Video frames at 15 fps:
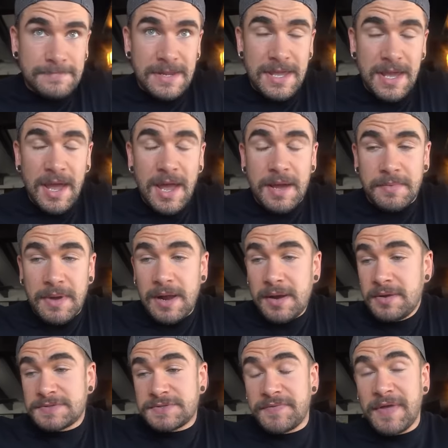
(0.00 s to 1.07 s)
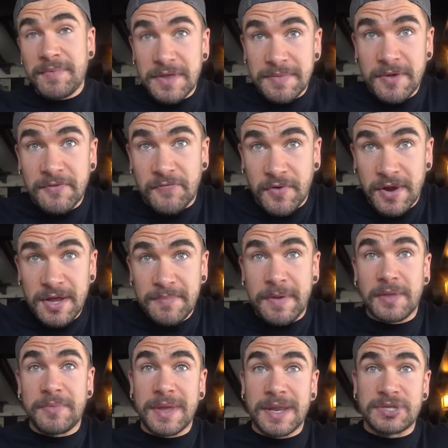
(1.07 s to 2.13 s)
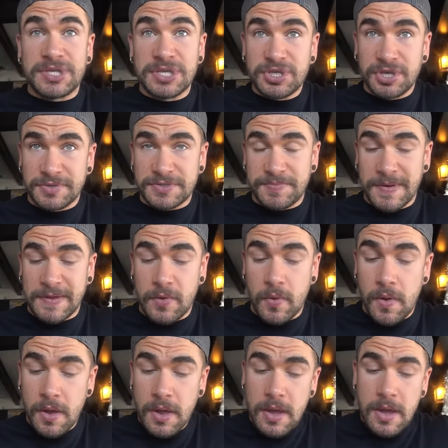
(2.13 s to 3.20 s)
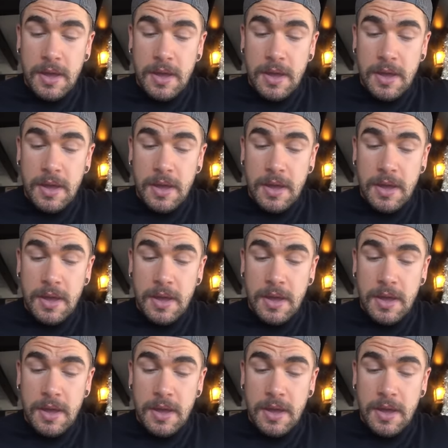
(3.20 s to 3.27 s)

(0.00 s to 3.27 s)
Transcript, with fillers: Yeah, I don't know, so that'll be meal free. Apparently got a t-shirt, which is pretty cool.